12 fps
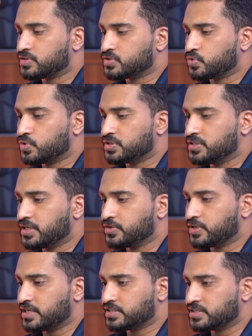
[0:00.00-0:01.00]
So here
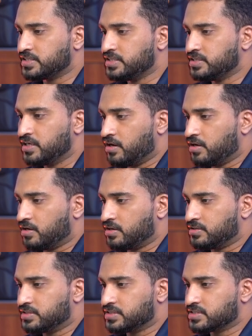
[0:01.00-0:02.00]
you can see
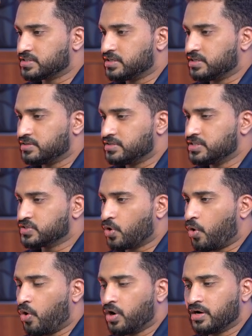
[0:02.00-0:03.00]
these
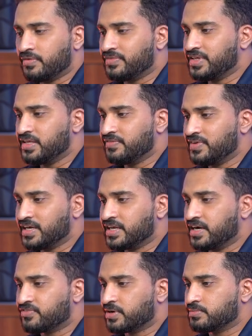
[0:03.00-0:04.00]
all we will
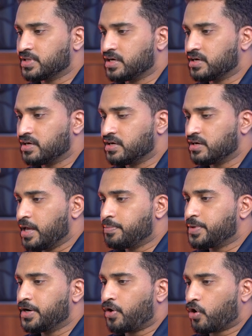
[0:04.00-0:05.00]
get from the
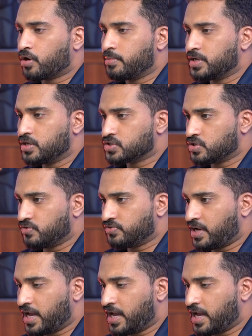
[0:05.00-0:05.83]
API documentation of